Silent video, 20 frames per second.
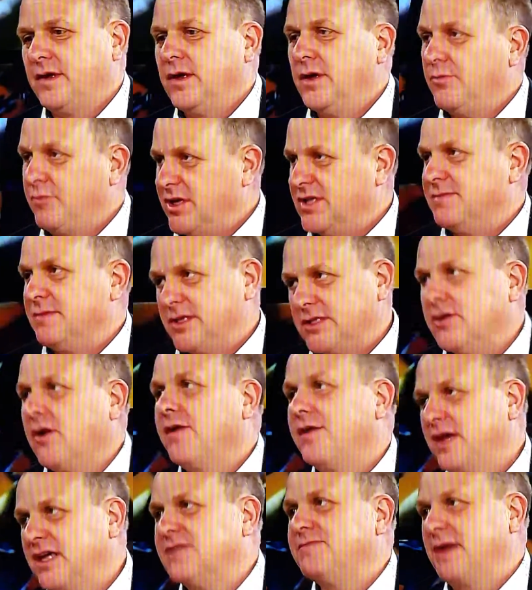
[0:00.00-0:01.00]
Brisbane, so I
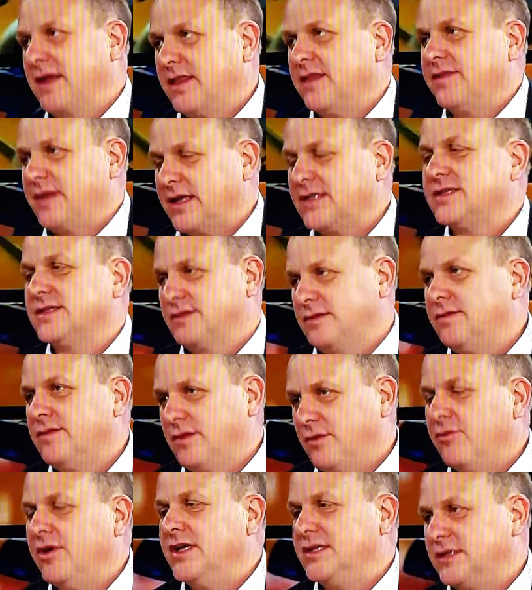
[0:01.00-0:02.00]
expect that's the
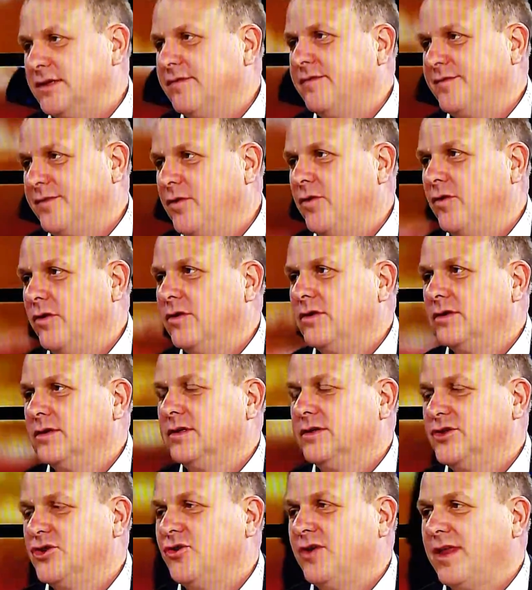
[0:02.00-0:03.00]
reason for
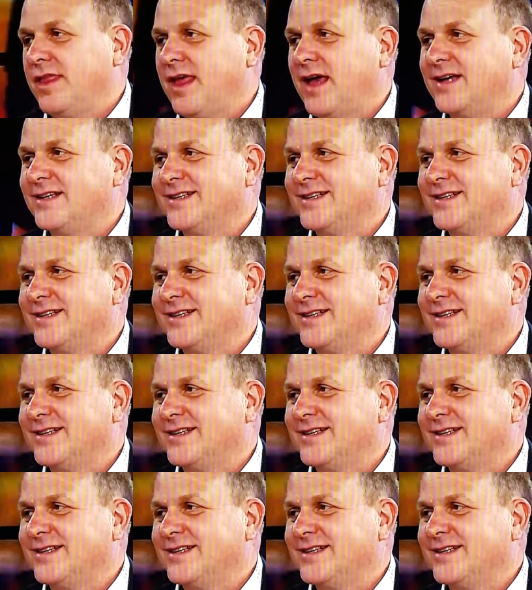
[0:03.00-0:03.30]
doing that.